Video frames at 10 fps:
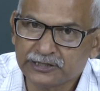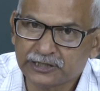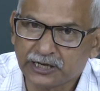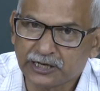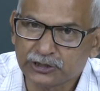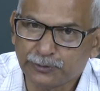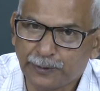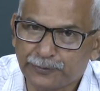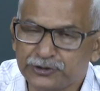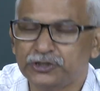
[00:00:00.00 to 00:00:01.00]
status of the
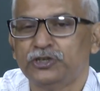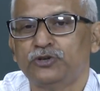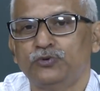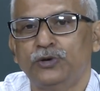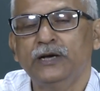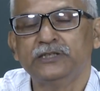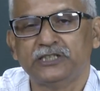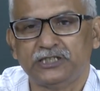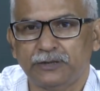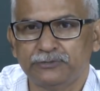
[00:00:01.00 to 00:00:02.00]
processor to the
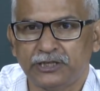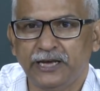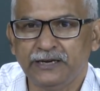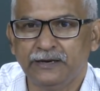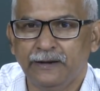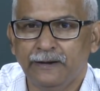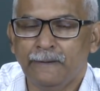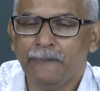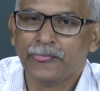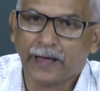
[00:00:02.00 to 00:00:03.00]
system stack
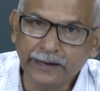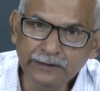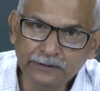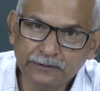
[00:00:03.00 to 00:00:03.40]
and